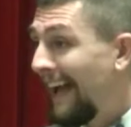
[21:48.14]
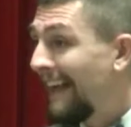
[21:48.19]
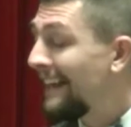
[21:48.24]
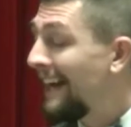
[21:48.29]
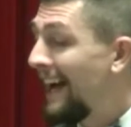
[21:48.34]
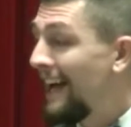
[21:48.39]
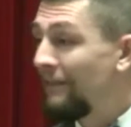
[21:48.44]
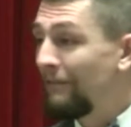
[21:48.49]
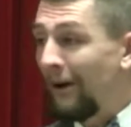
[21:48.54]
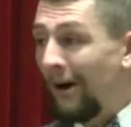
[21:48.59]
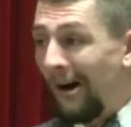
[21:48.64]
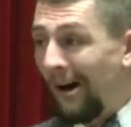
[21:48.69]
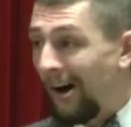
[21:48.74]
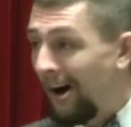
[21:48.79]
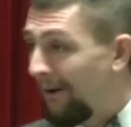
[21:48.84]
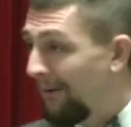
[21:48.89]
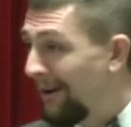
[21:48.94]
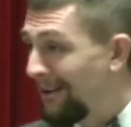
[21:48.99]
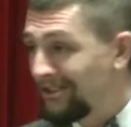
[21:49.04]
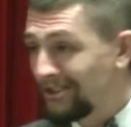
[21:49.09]
And I have
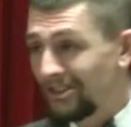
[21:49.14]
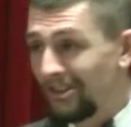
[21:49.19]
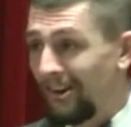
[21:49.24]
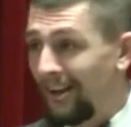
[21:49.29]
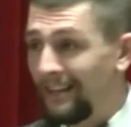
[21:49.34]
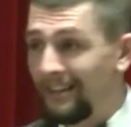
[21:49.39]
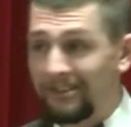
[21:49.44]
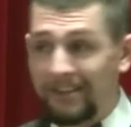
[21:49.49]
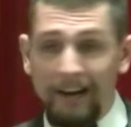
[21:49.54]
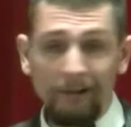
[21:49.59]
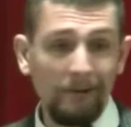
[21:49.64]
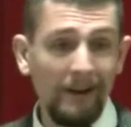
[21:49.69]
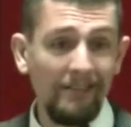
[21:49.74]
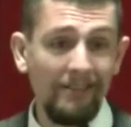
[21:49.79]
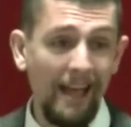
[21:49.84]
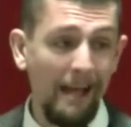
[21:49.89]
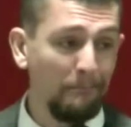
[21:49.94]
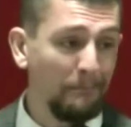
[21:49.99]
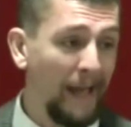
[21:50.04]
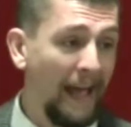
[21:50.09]
always thought as I
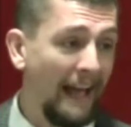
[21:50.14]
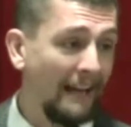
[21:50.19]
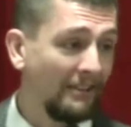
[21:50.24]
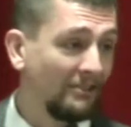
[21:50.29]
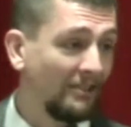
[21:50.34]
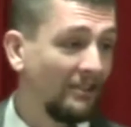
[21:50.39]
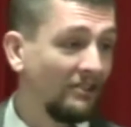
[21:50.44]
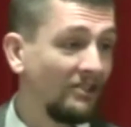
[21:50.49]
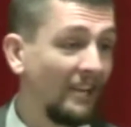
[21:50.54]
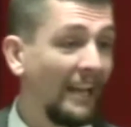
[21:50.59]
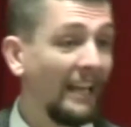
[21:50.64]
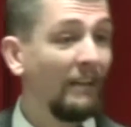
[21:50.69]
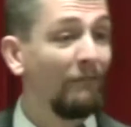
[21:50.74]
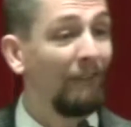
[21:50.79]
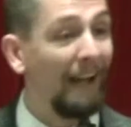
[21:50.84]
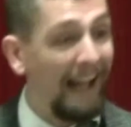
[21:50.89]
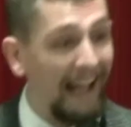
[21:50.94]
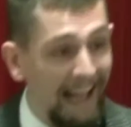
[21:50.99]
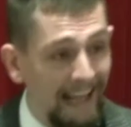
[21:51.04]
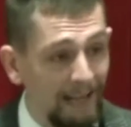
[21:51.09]
read that passage,
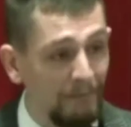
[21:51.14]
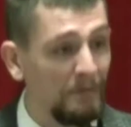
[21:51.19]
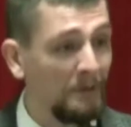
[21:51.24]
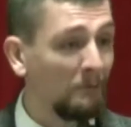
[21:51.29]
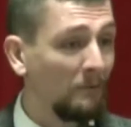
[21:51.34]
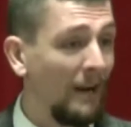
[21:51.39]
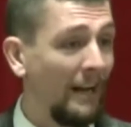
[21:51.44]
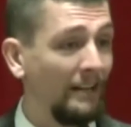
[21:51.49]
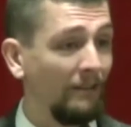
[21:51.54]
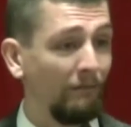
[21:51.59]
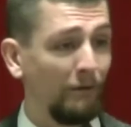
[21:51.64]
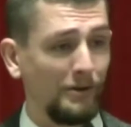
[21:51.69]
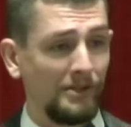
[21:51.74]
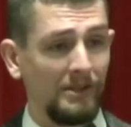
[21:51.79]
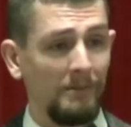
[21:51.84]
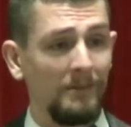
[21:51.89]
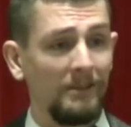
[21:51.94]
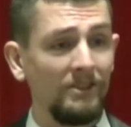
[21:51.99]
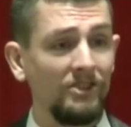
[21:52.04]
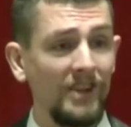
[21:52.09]
if I had been writing 1
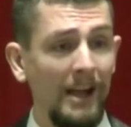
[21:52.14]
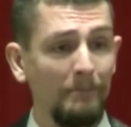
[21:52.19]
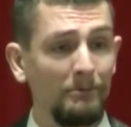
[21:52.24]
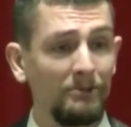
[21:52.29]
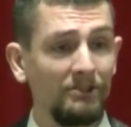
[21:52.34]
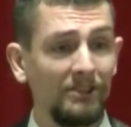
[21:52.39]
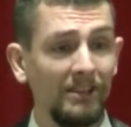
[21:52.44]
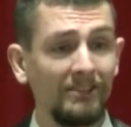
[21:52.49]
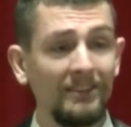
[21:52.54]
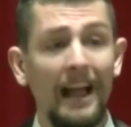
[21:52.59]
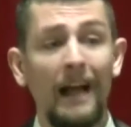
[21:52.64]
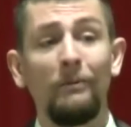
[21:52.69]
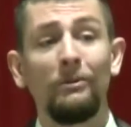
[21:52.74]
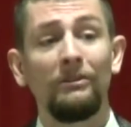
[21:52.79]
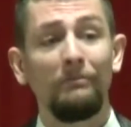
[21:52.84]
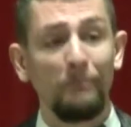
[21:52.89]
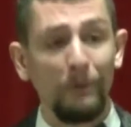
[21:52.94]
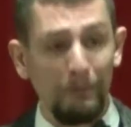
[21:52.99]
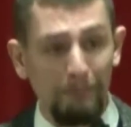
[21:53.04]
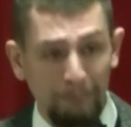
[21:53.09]
Timothy chapter 6, I
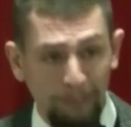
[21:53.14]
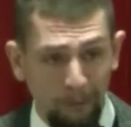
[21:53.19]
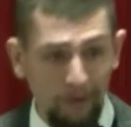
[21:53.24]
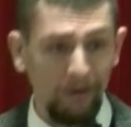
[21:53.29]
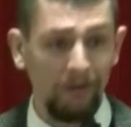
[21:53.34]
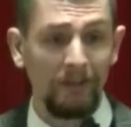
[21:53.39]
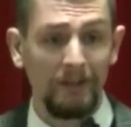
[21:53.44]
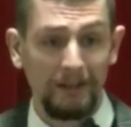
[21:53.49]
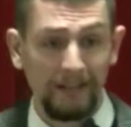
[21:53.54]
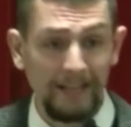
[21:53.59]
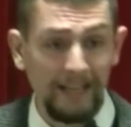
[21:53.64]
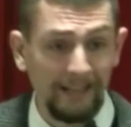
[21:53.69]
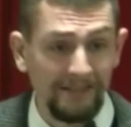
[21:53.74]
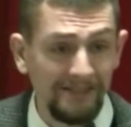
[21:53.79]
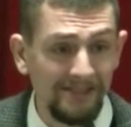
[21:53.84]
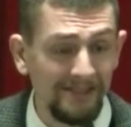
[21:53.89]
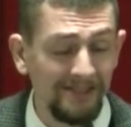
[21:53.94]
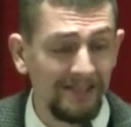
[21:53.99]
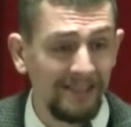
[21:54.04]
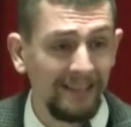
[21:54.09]
would have put more on the
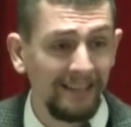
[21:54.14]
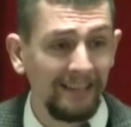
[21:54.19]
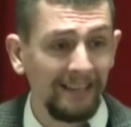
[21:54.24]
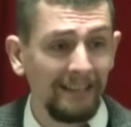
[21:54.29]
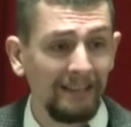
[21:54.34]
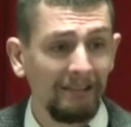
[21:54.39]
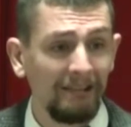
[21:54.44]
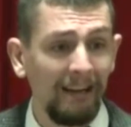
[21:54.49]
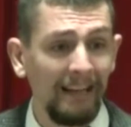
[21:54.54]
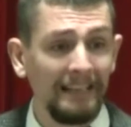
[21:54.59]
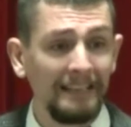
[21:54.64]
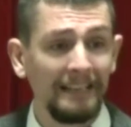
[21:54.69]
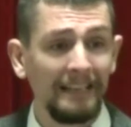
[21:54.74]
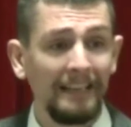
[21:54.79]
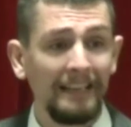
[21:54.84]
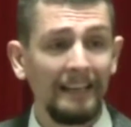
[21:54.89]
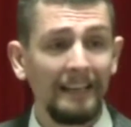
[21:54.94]
list, right?